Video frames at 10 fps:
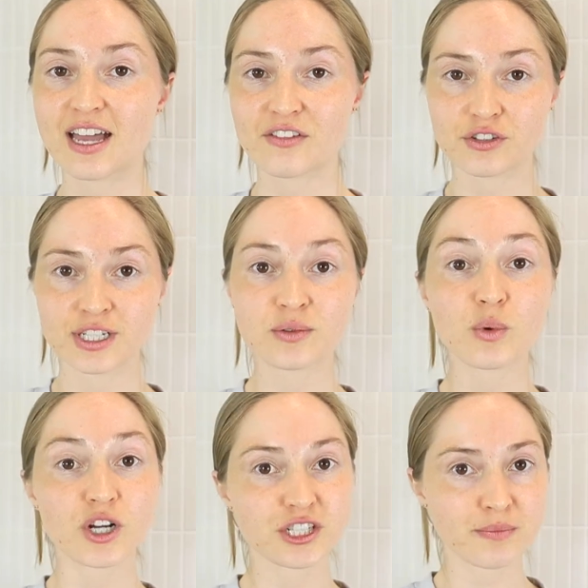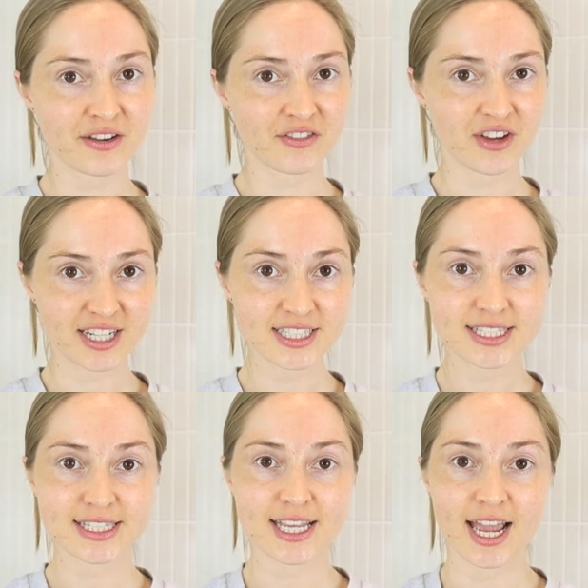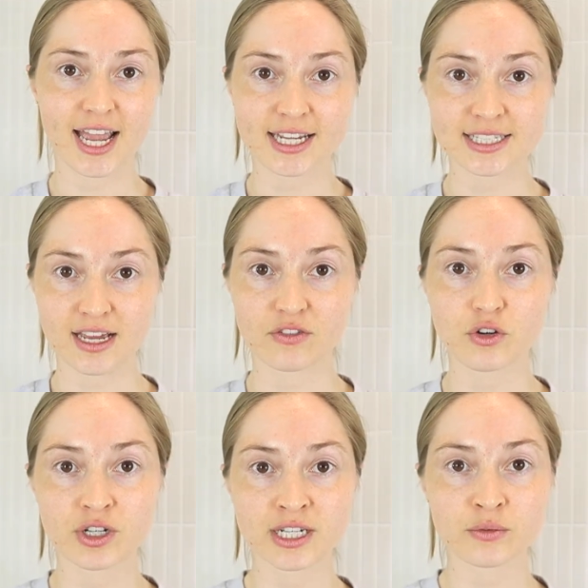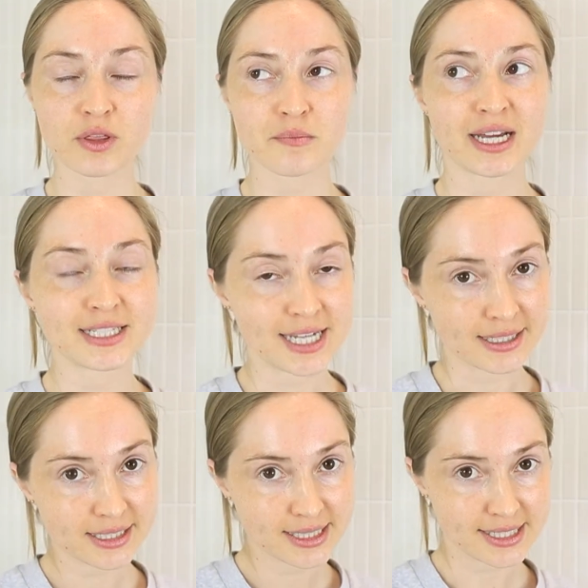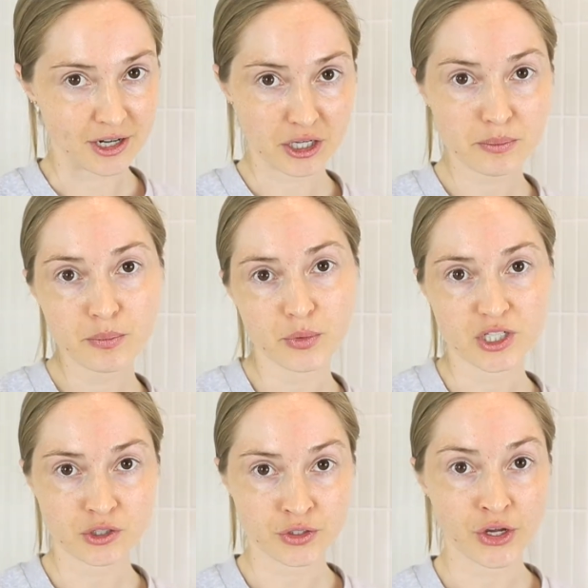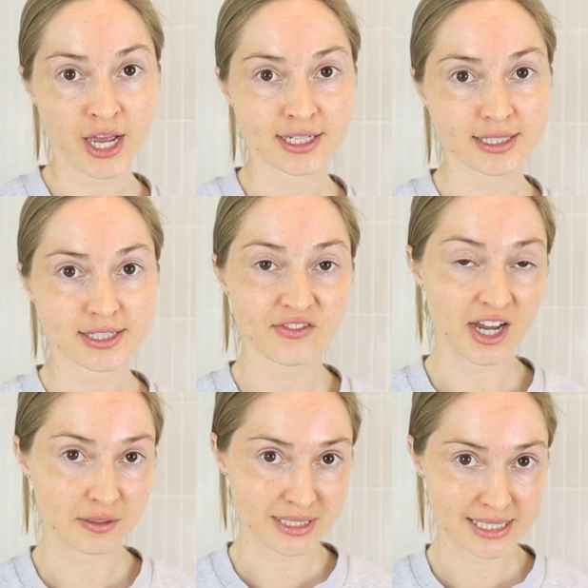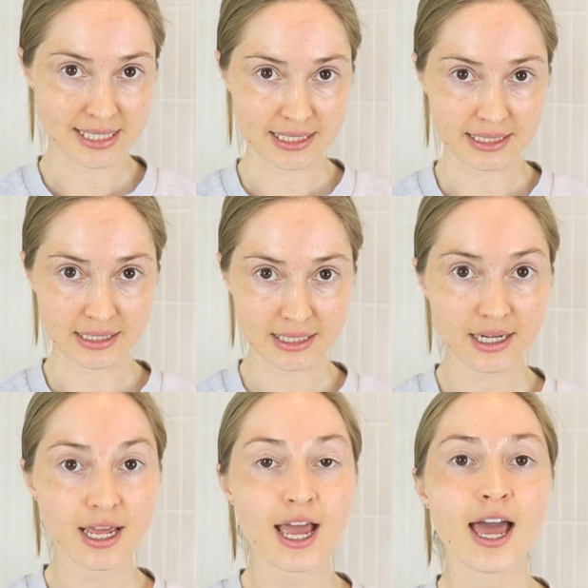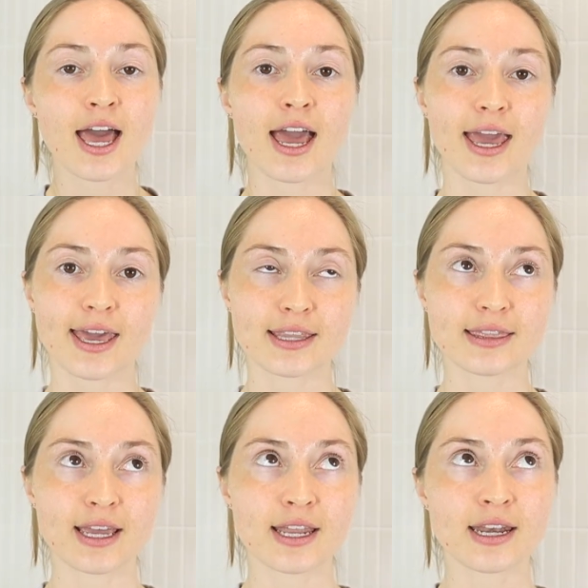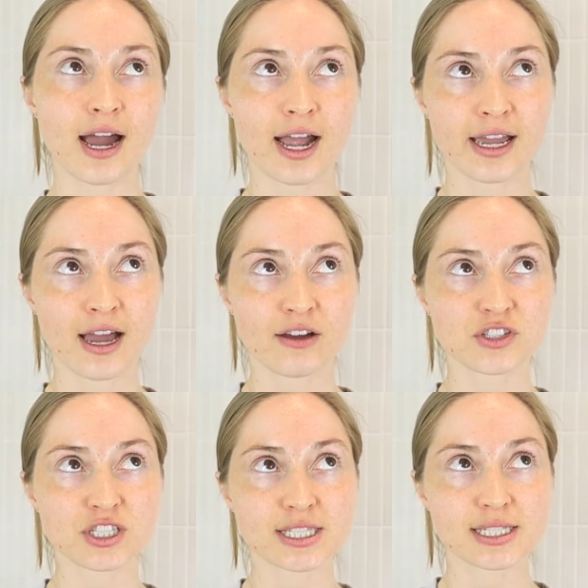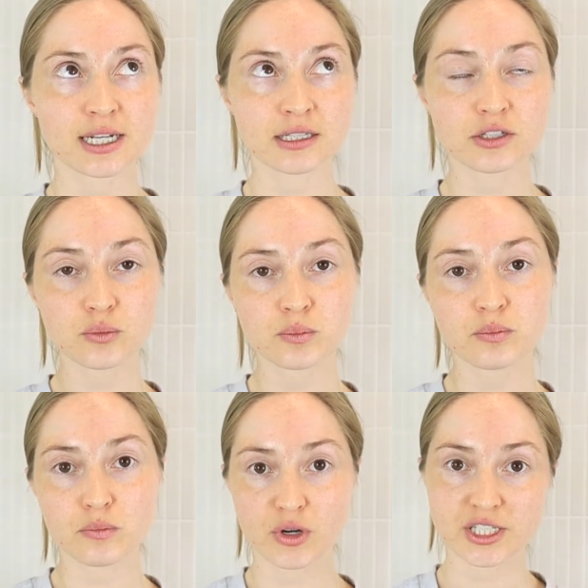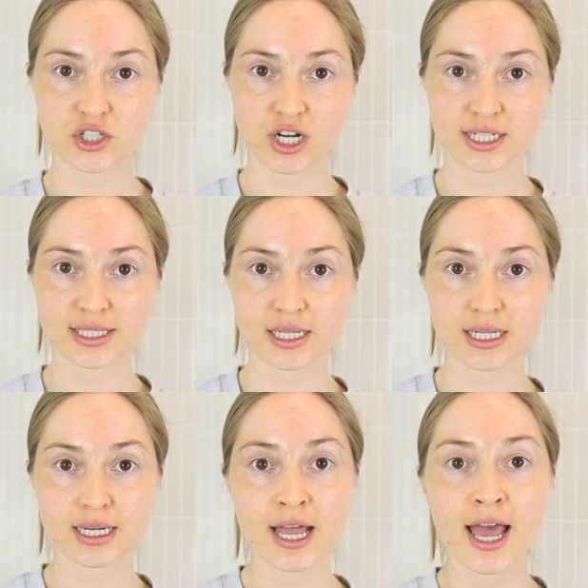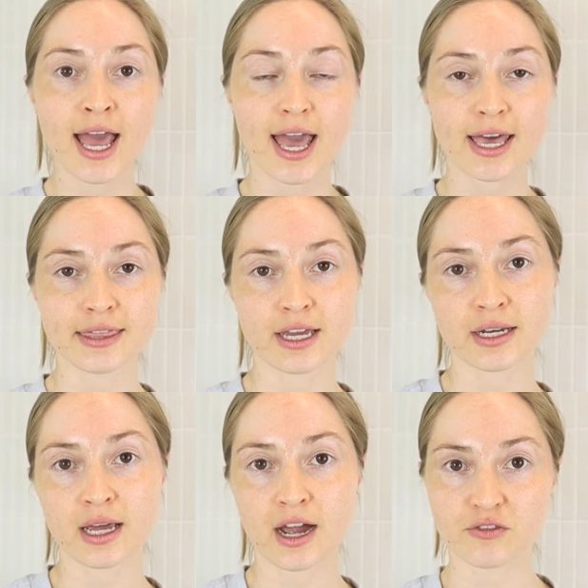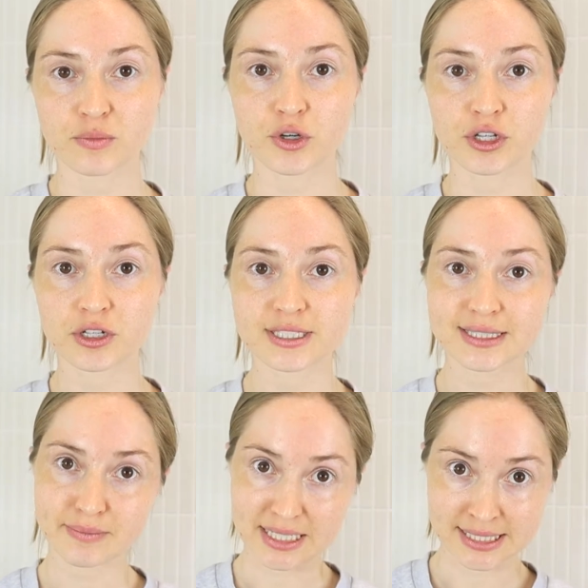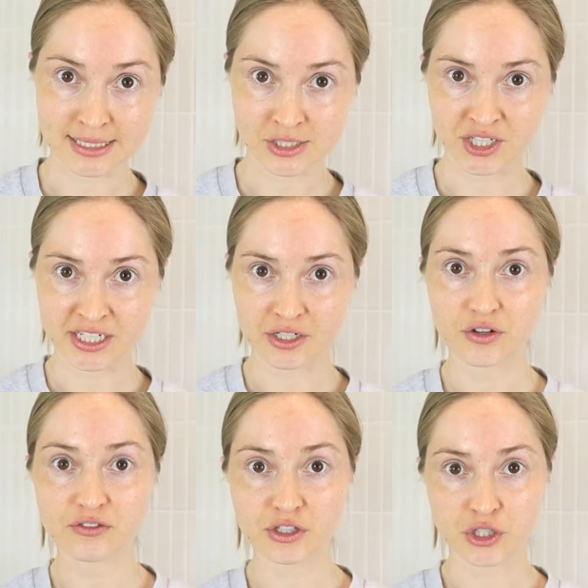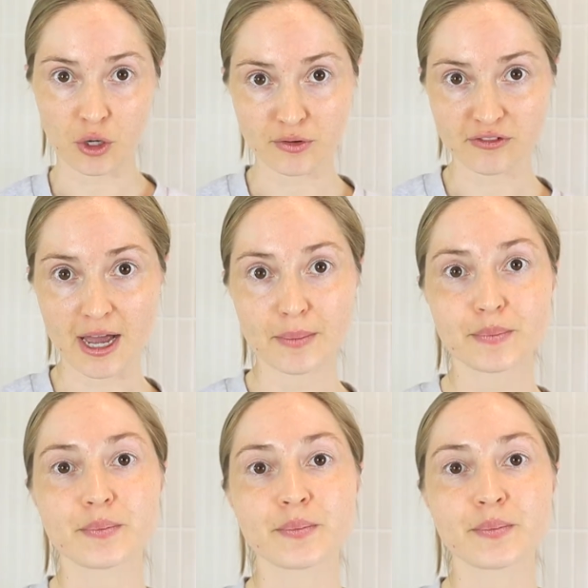I've already washed my face and I've gone in with my daily serum, which also has vitamin C in it. And then I have just done a little moisturizer, and then I've put my sunscreen over the top of that.